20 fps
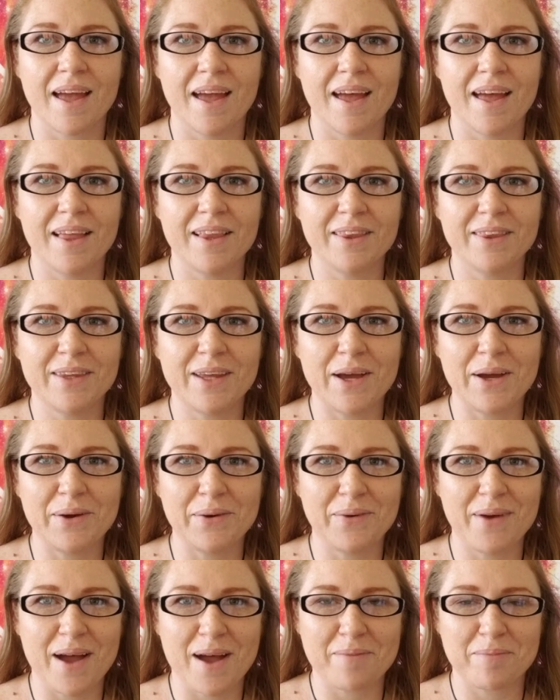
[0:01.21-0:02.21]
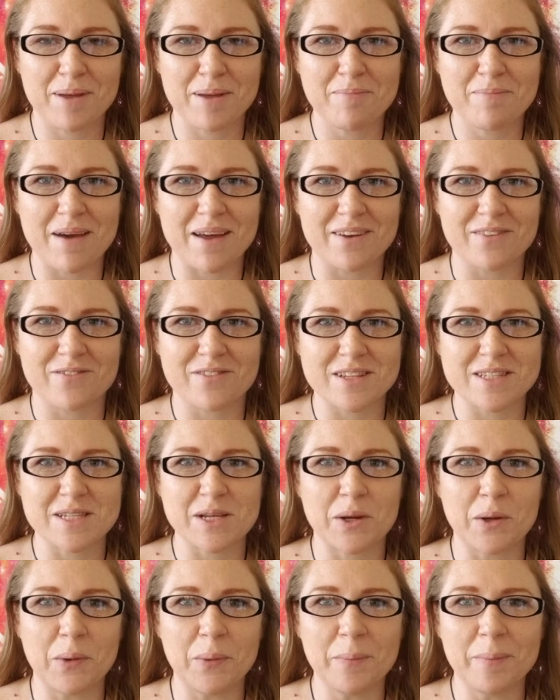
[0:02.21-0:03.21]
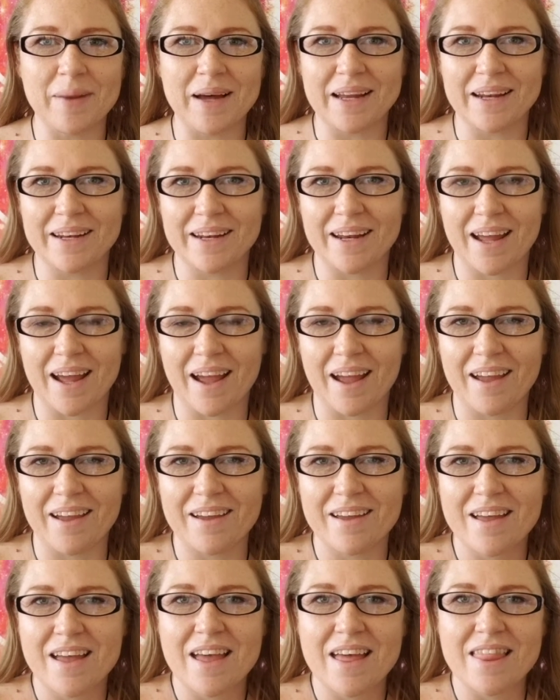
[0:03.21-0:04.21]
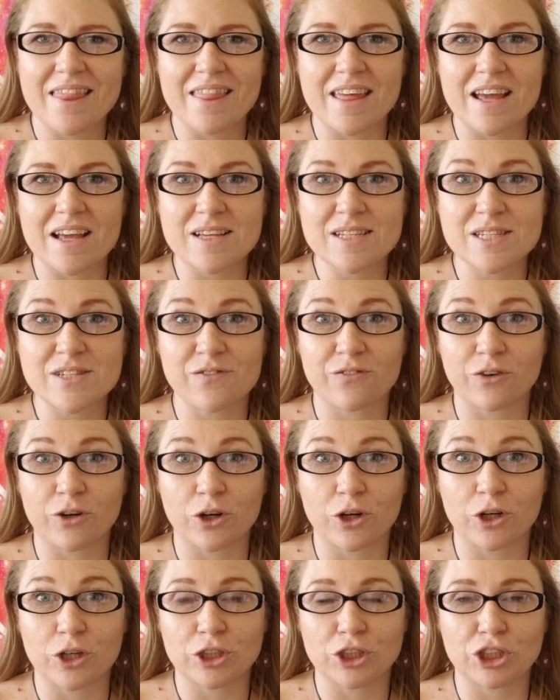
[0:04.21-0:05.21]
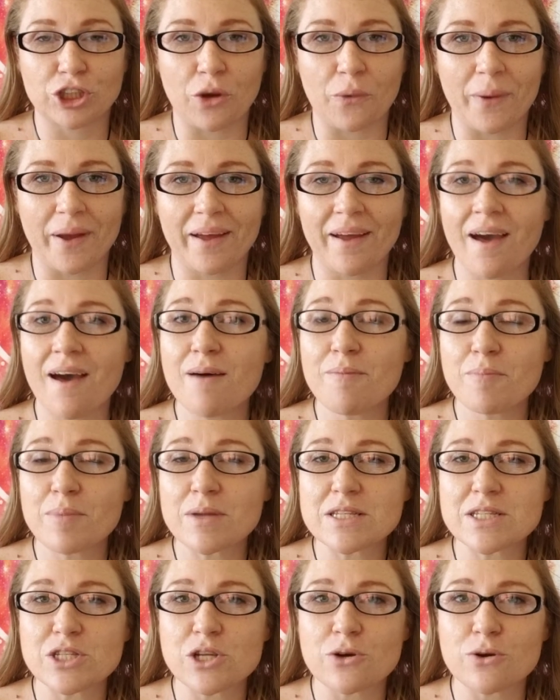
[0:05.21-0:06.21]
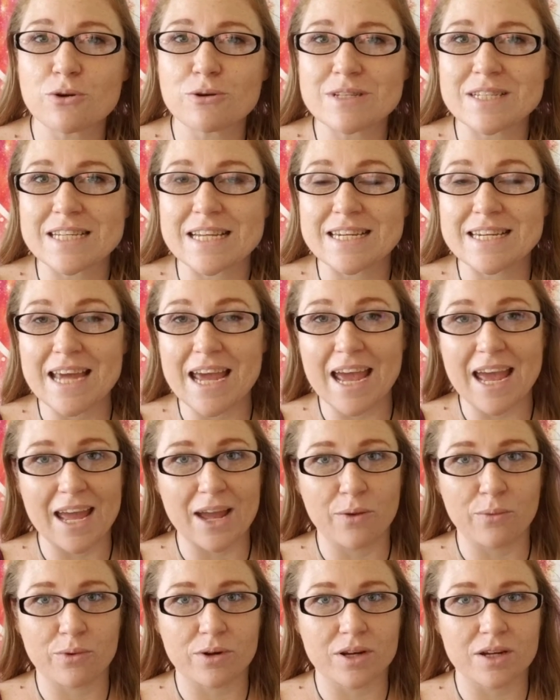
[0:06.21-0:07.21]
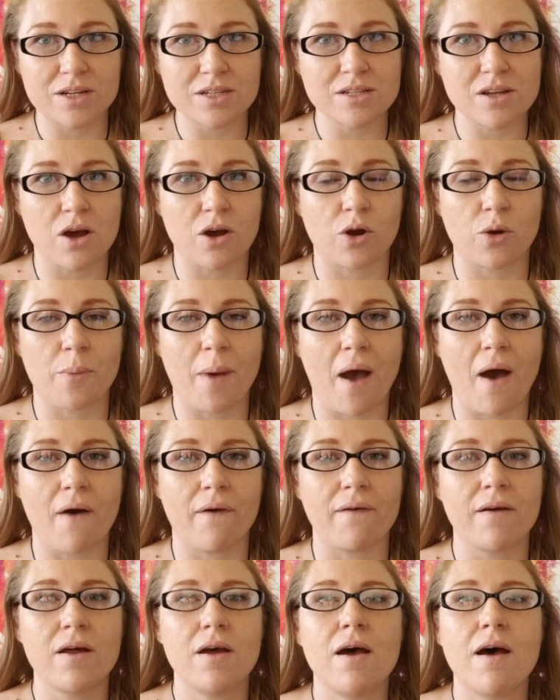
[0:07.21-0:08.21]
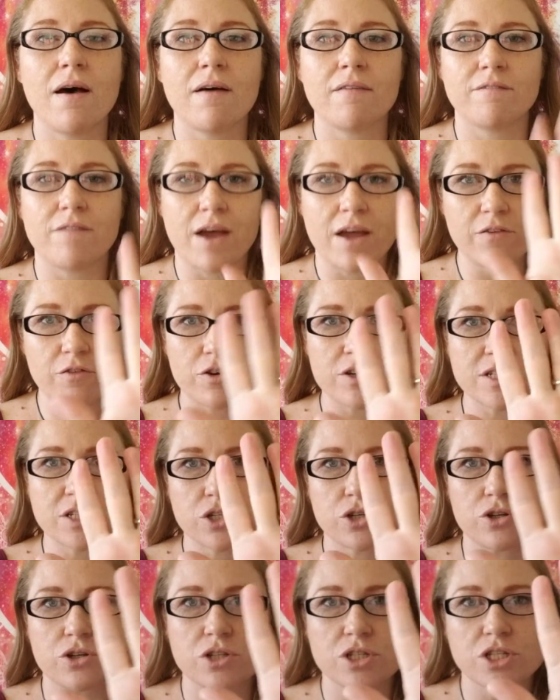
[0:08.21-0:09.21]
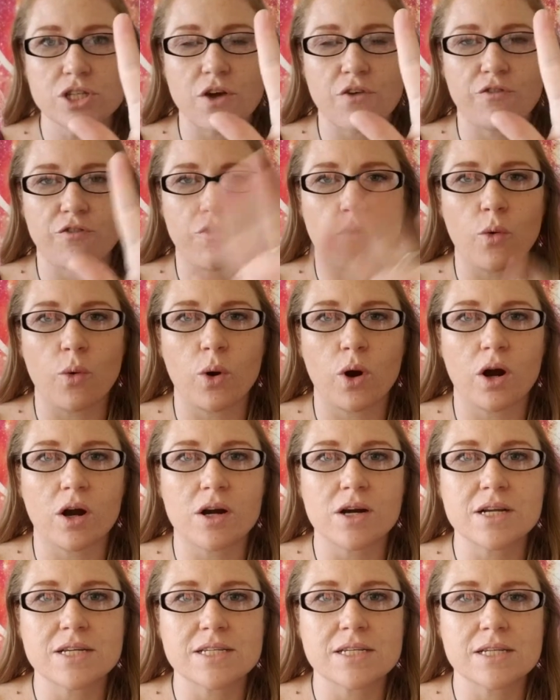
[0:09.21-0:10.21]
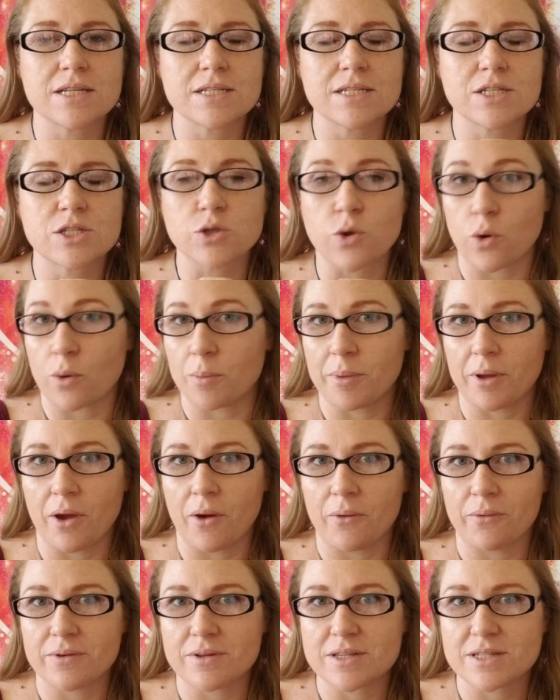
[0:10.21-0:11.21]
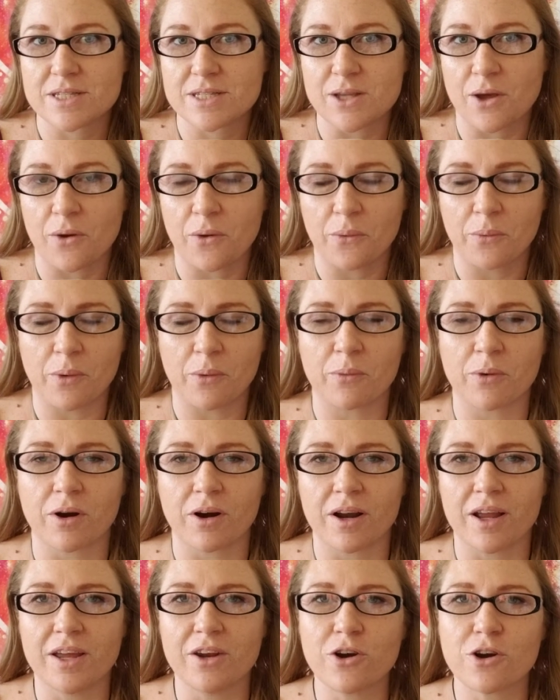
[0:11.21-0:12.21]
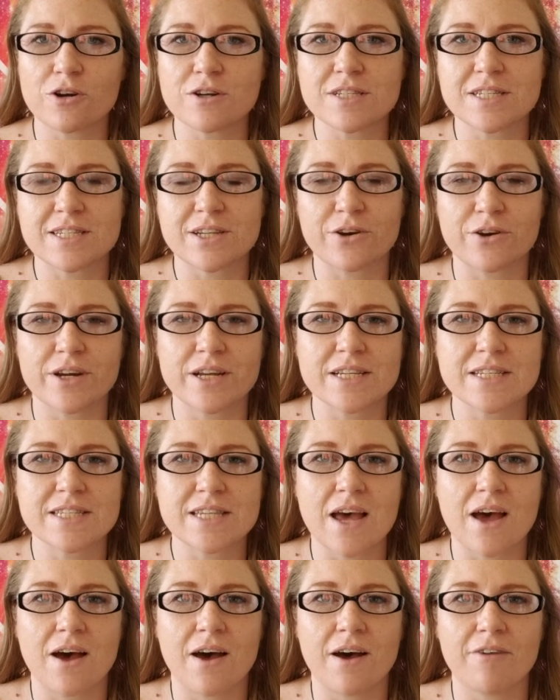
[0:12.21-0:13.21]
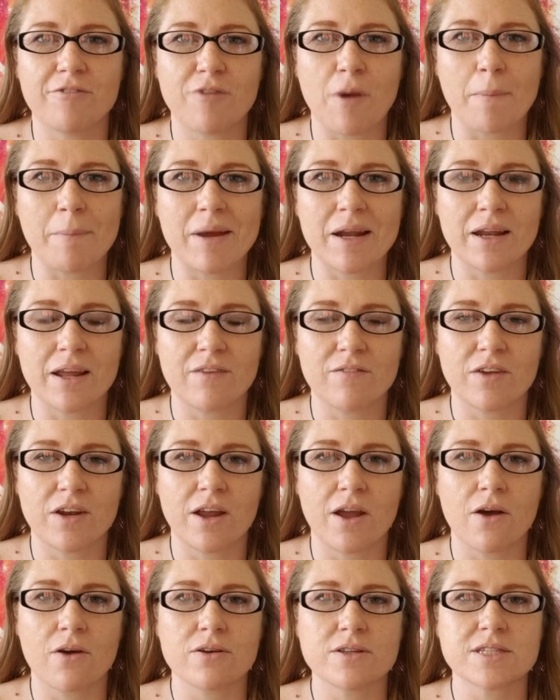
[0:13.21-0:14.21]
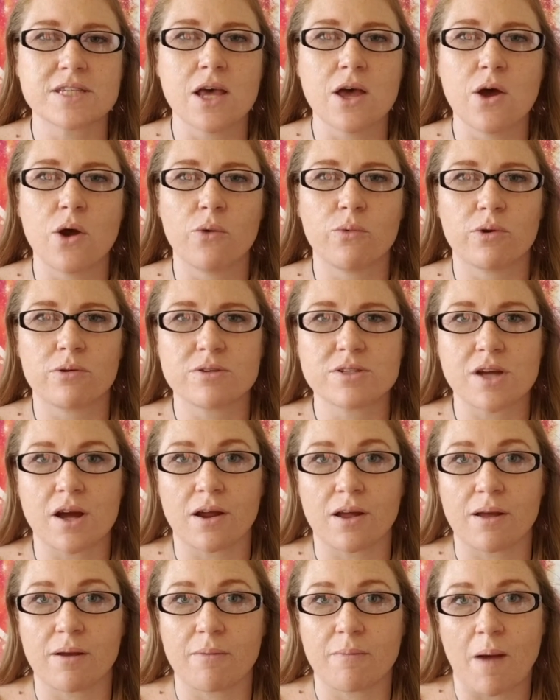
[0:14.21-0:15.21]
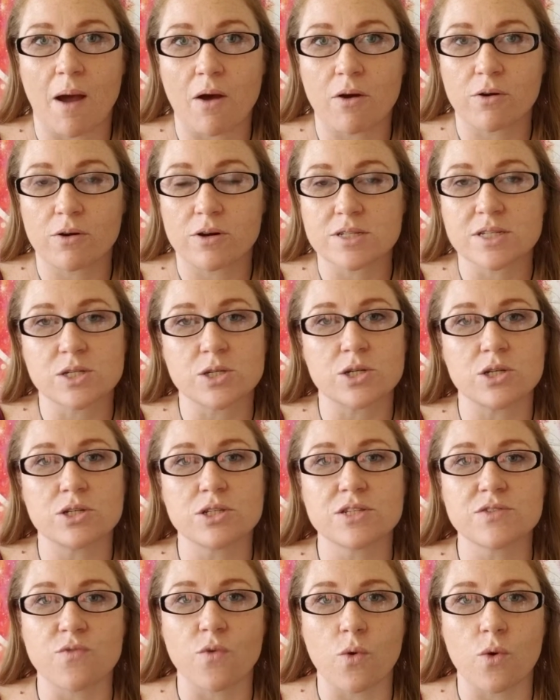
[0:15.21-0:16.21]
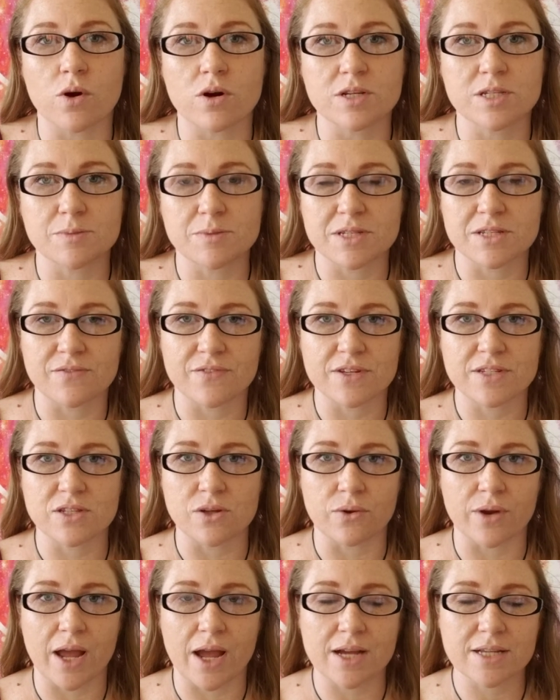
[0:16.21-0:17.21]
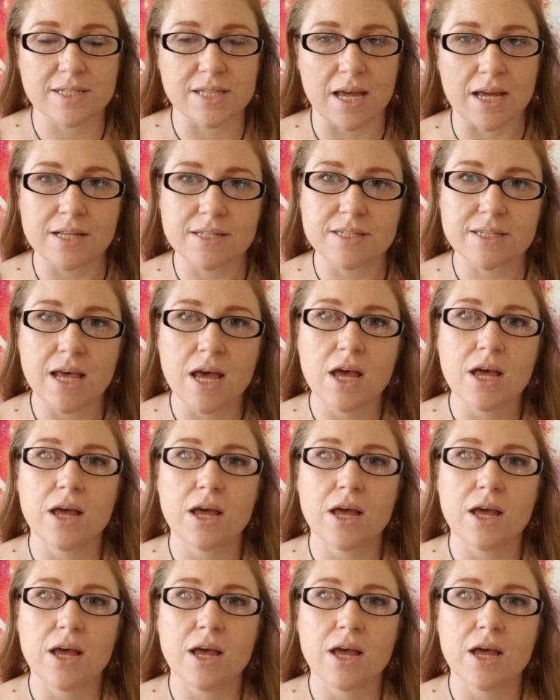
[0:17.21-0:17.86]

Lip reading: Hello, happy Metaphysical Monday. Thanks for showing up. So today we're going to talk about five crystals for Scorpio. So we're in our series of Monday videos where we're talking about crystals for specific zodiac signs.